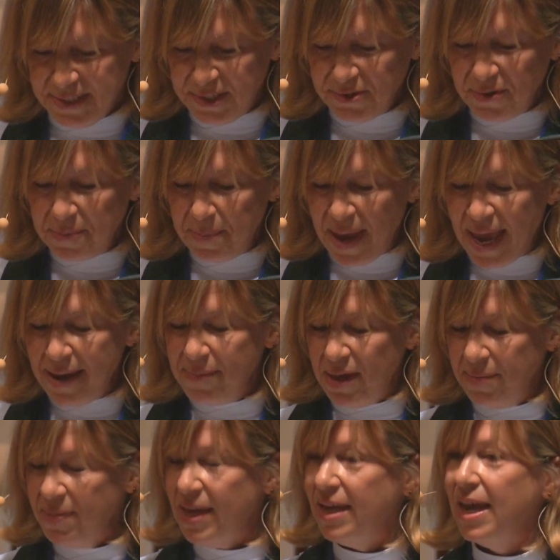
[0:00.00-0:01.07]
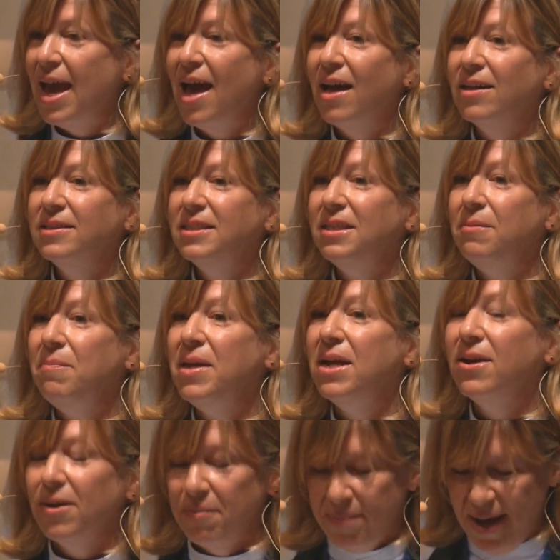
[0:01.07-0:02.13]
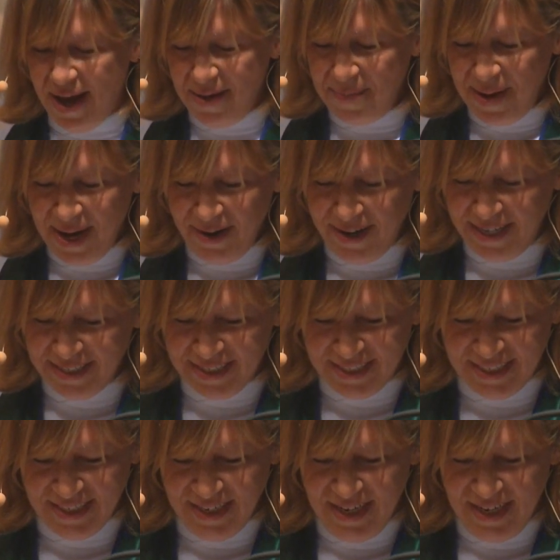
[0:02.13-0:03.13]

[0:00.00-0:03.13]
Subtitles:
to a baby being held in a mirror by a parent.